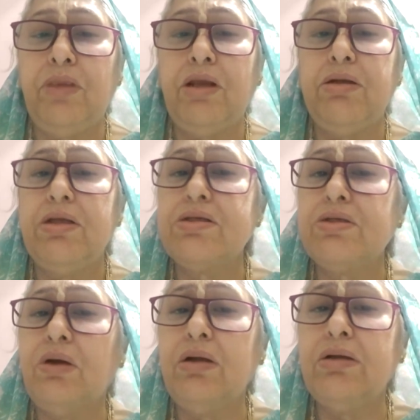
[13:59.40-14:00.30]
does
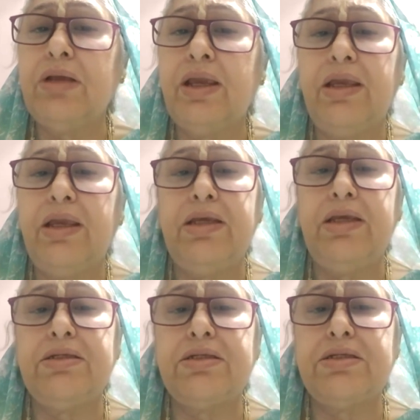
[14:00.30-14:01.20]
not
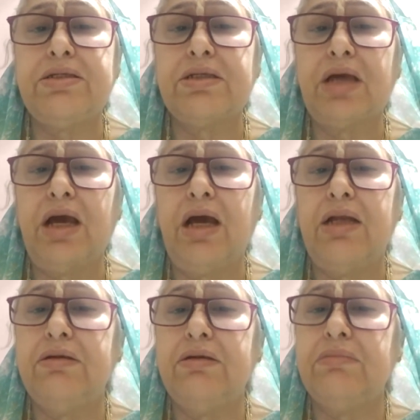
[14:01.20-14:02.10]
engage his
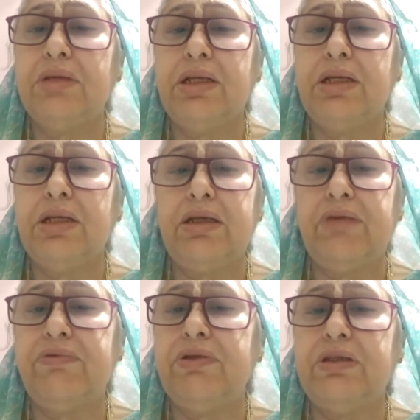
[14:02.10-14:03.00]
hard-earned money,
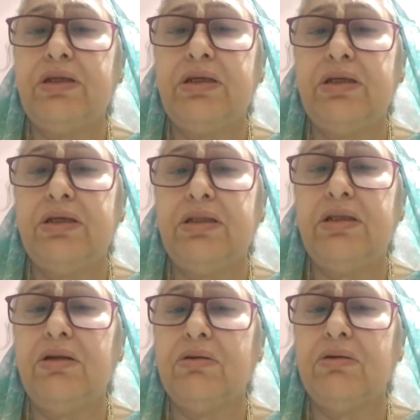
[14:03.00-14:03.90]
everything in the
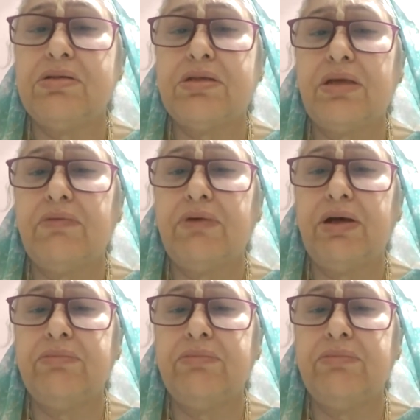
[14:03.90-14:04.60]
Lord's seva.